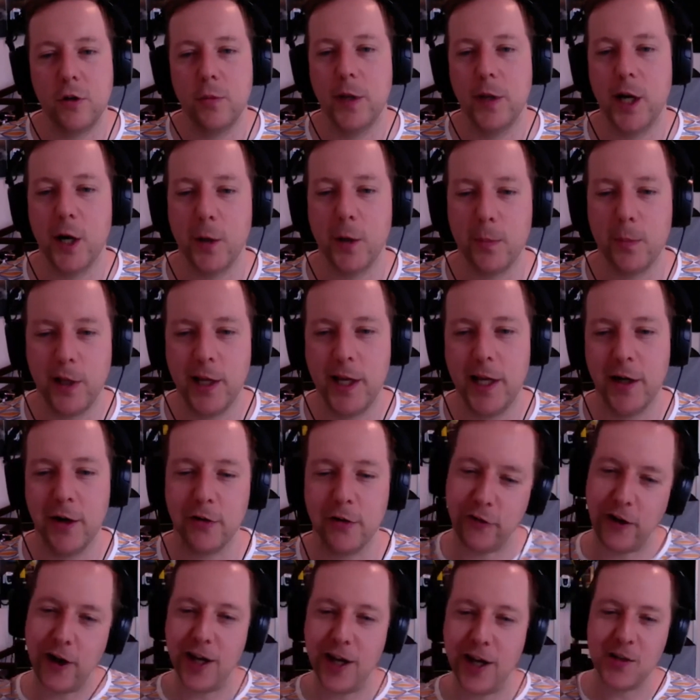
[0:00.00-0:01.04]
an airplane or
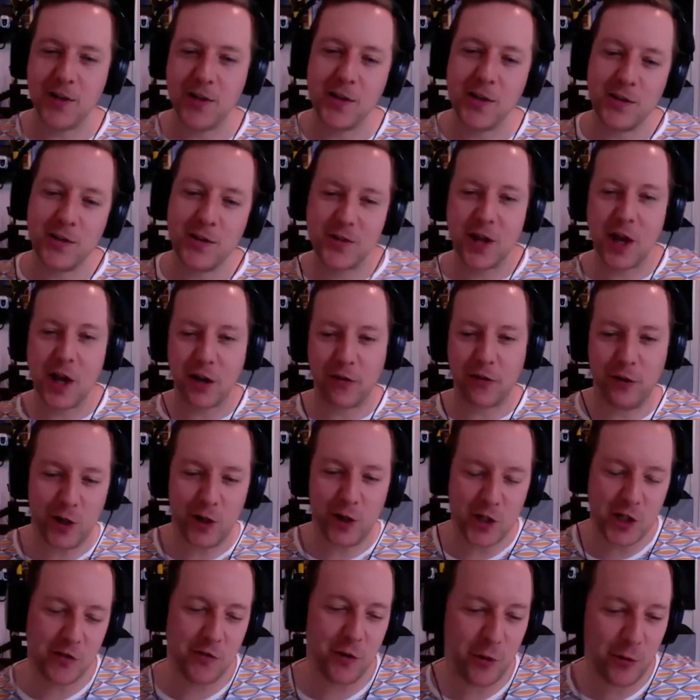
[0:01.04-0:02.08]
find stock
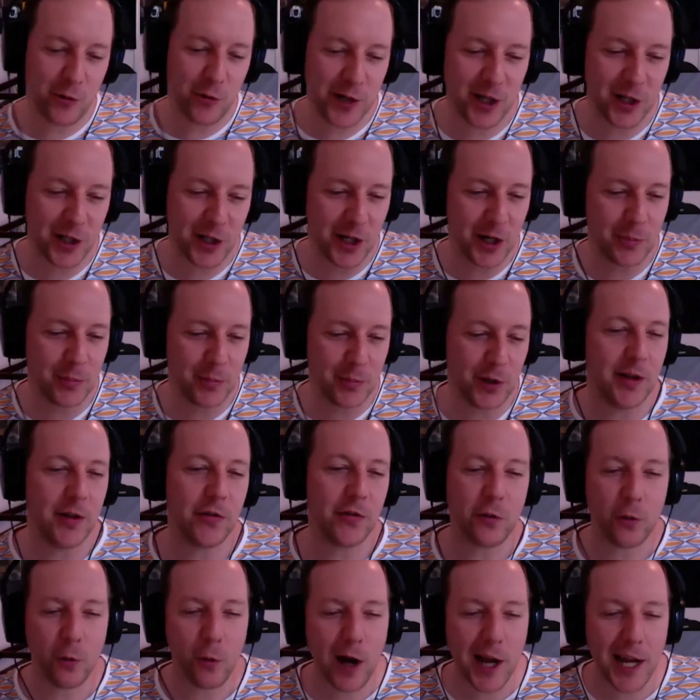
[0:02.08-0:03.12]
footage of a real airplane.
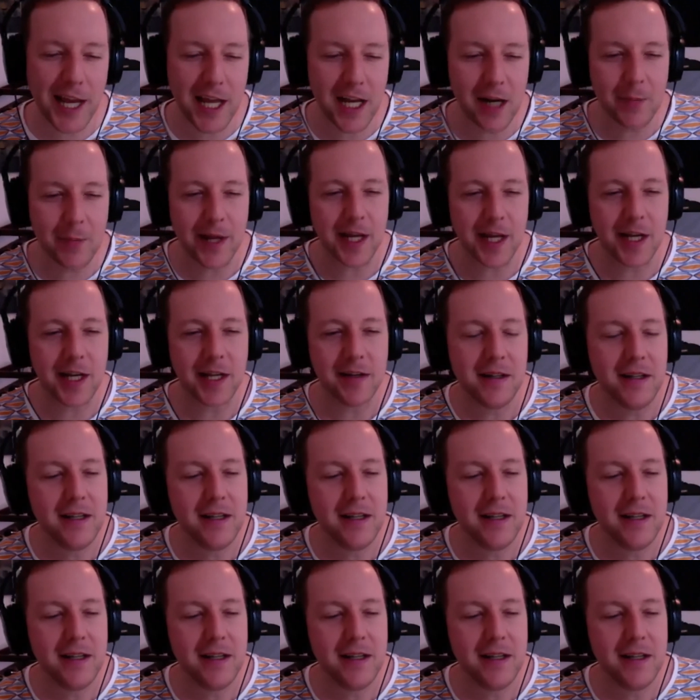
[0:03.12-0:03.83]
So why animate it?